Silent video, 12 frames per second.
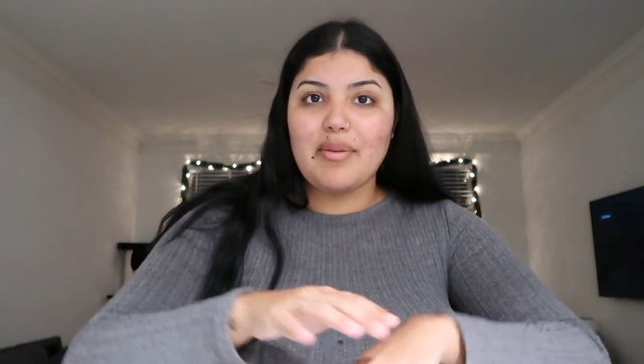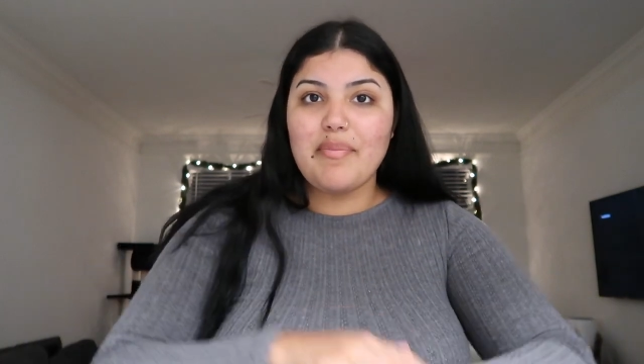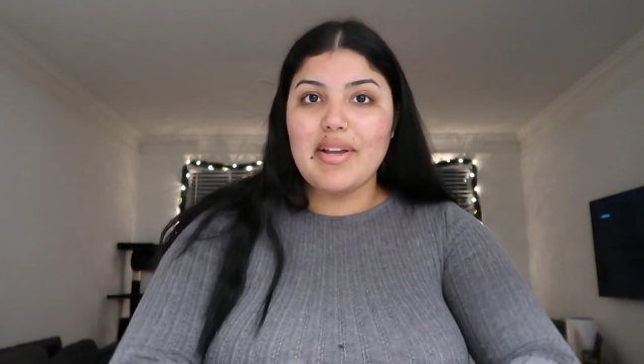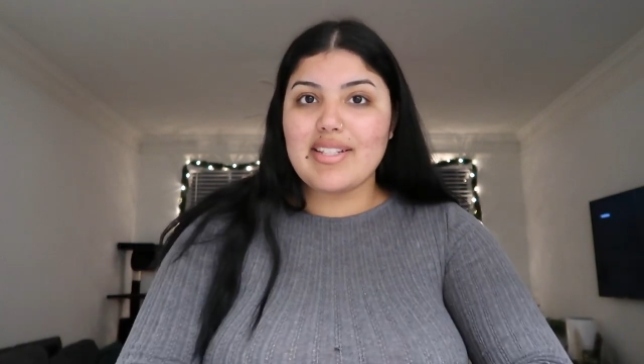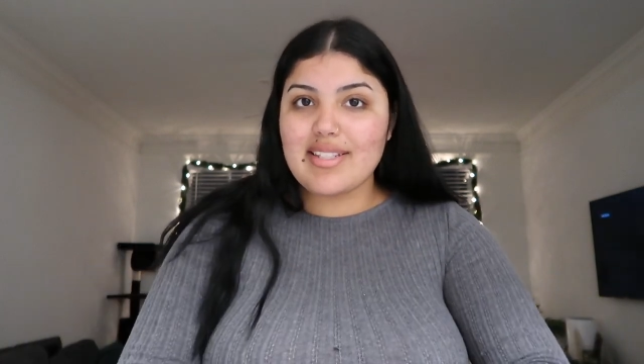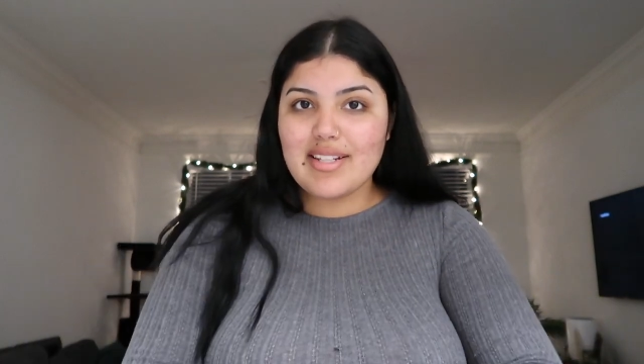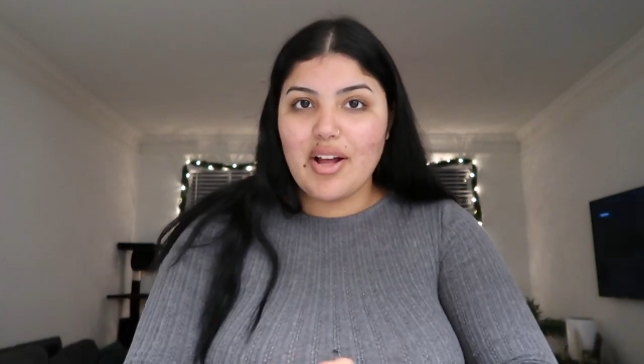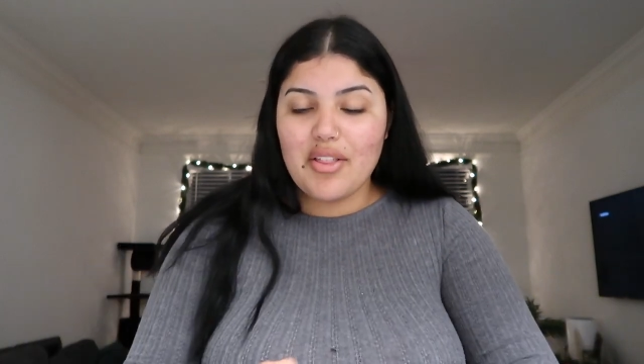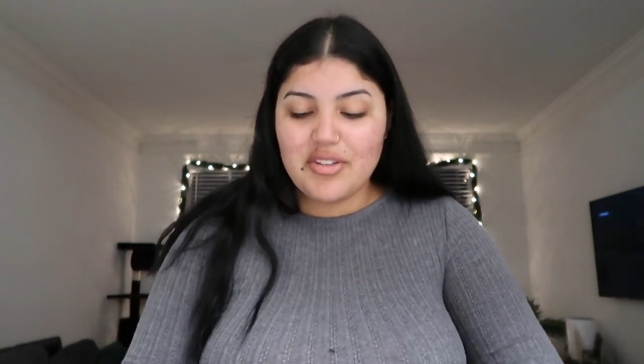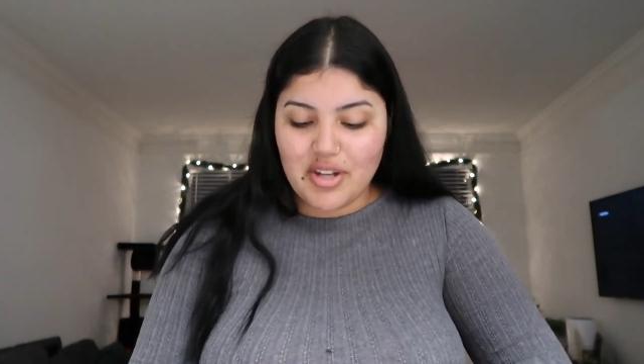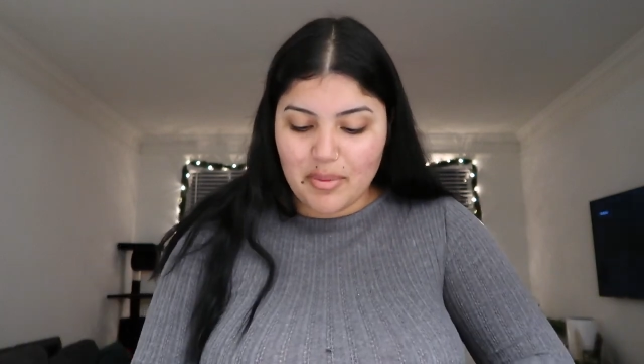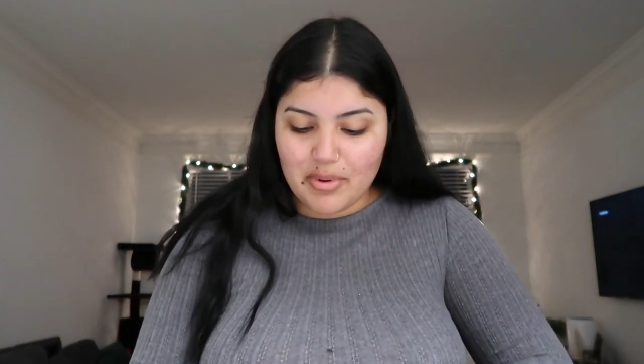mix
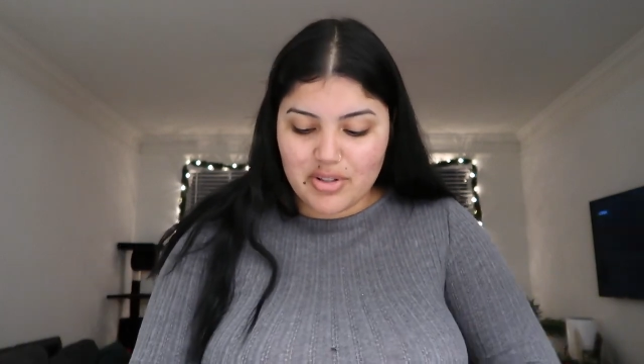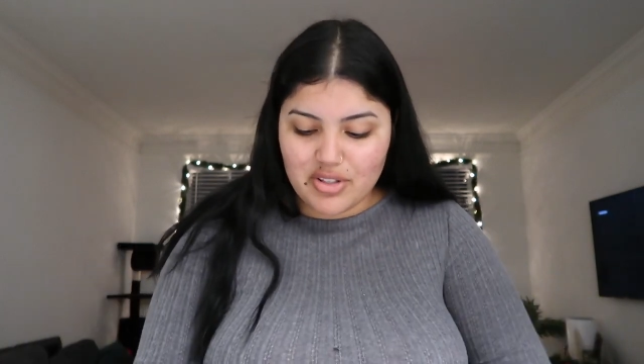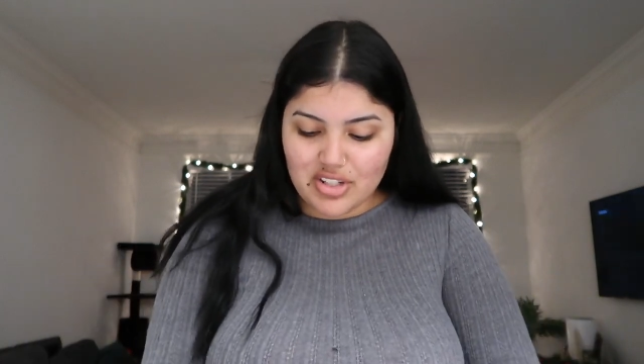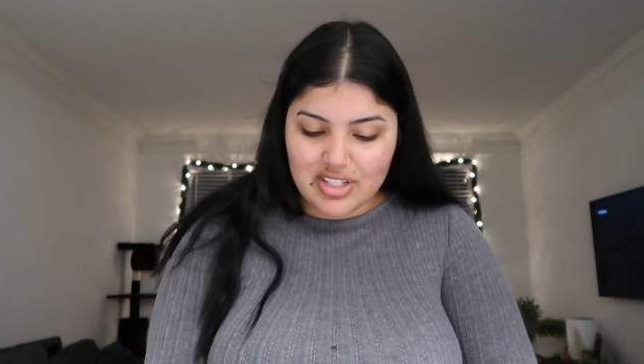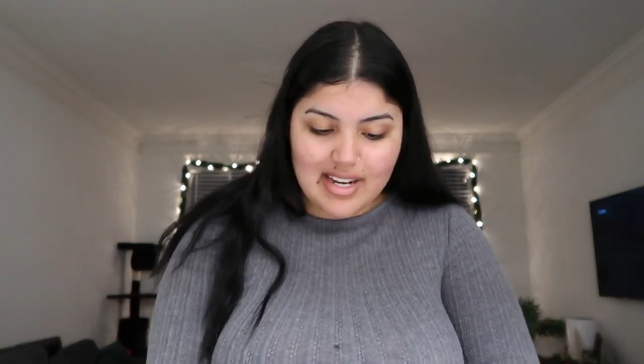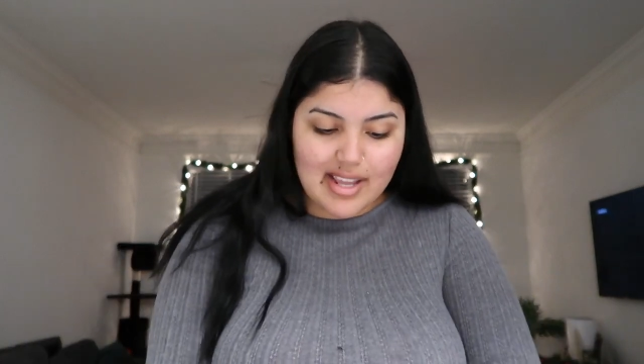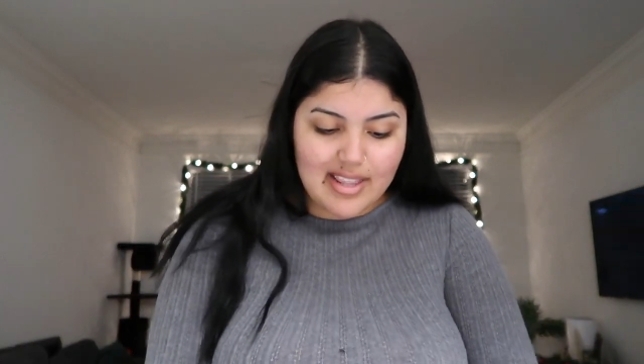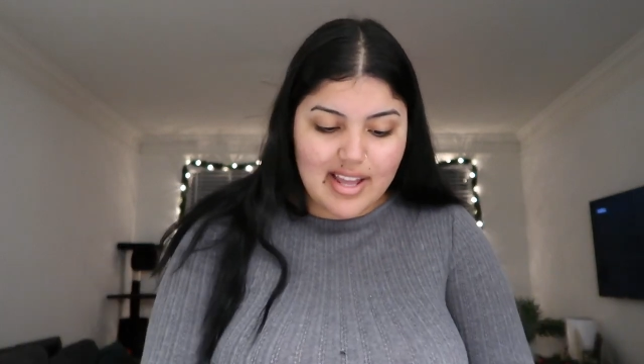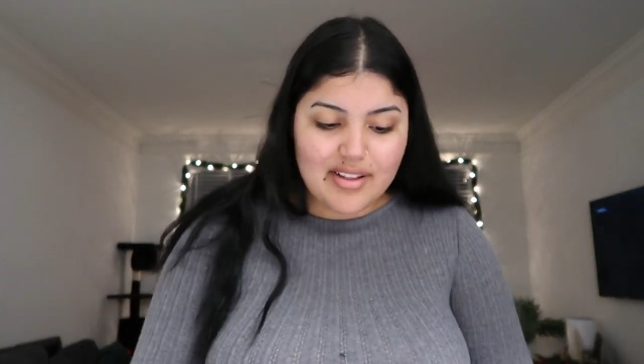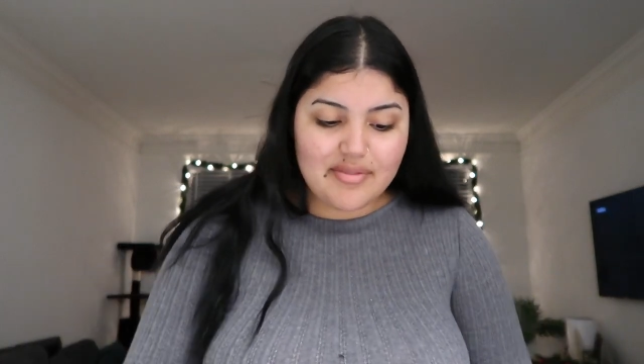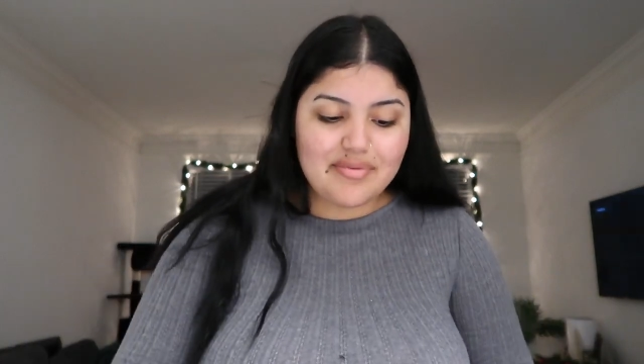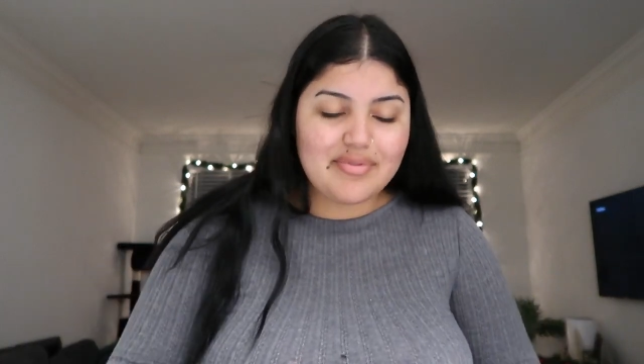all the dominoes just like
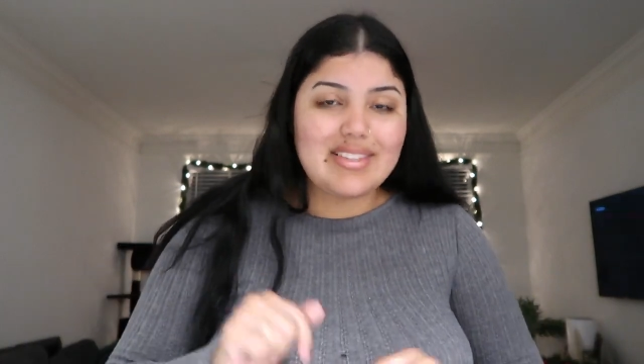that.